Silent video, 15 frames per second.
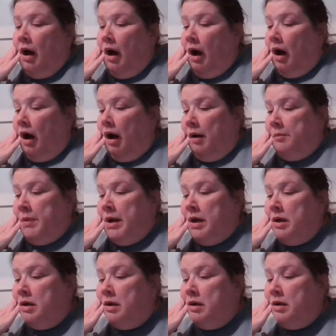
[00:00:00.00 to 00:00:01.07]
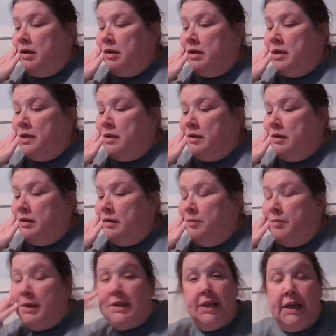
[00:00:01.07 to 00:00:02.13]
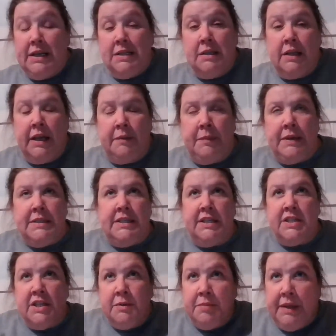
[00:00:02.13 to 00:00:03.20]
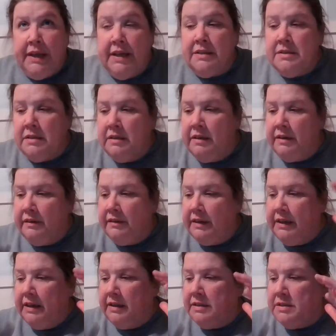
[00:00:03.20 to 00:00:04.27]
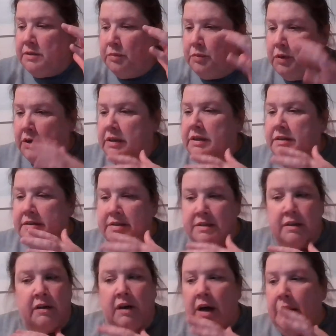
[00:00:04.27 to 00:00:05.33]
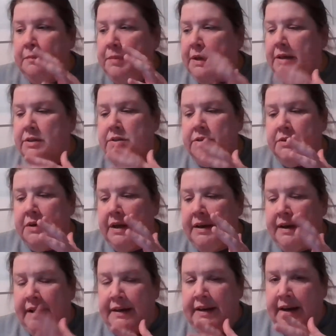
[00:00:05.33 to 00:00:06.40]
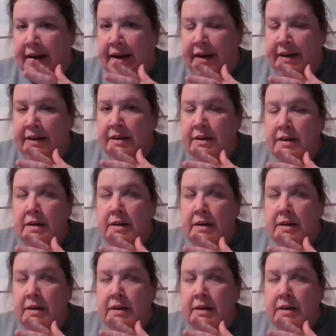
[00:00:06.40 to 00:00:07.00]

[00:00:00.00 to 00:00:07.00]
but that, like, my stitching plans literally is to work is still on Pikachu and 99.